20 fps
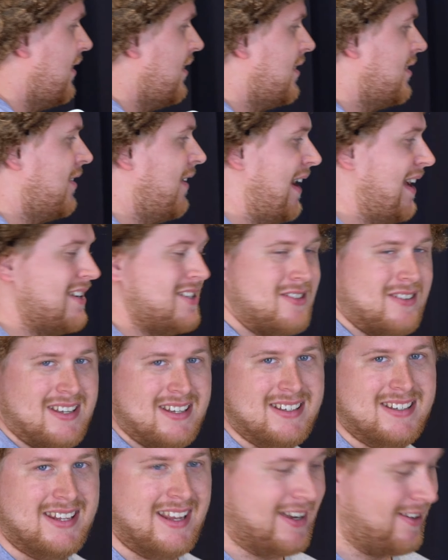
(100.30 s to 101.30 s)
So as you
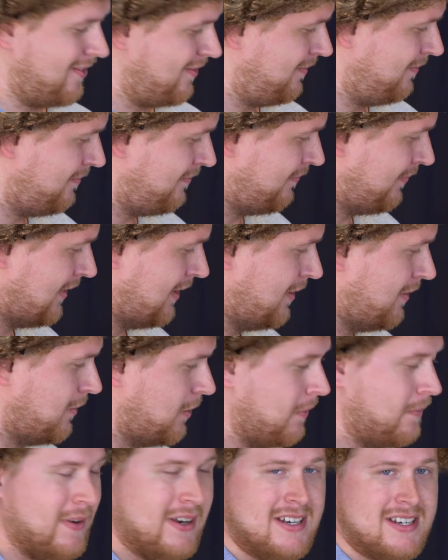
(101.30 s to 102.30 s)
can tell,
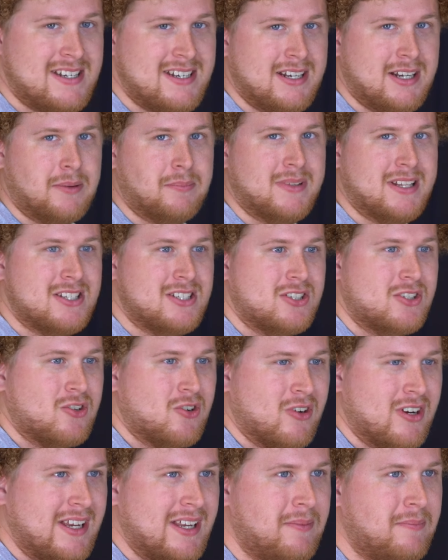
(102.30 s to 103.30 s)
we're finishing up this
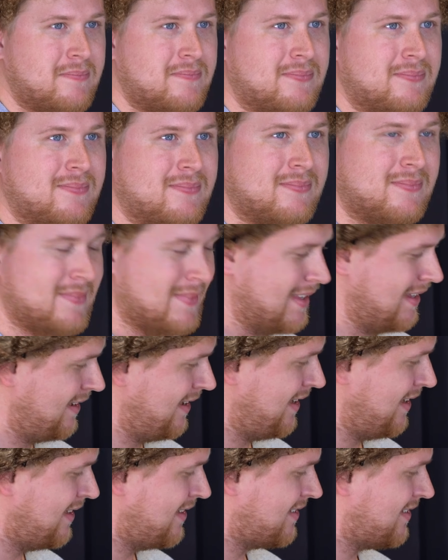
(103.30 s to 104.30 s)
tree
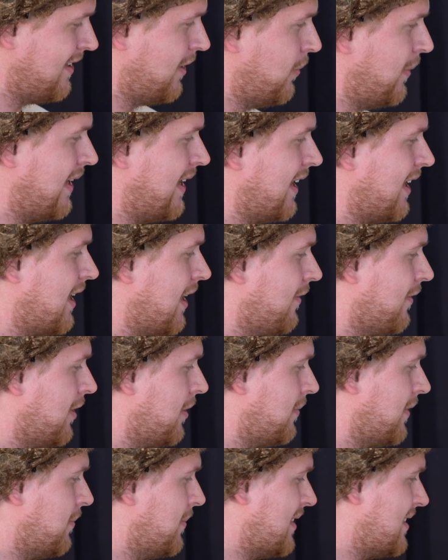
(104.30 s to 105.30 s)
so that we can cover
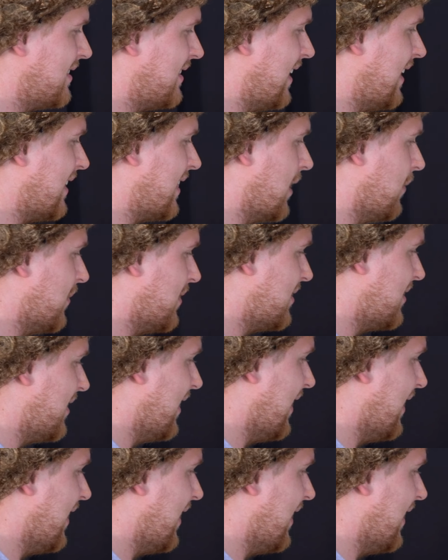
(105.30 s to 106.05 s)
up the mistake that was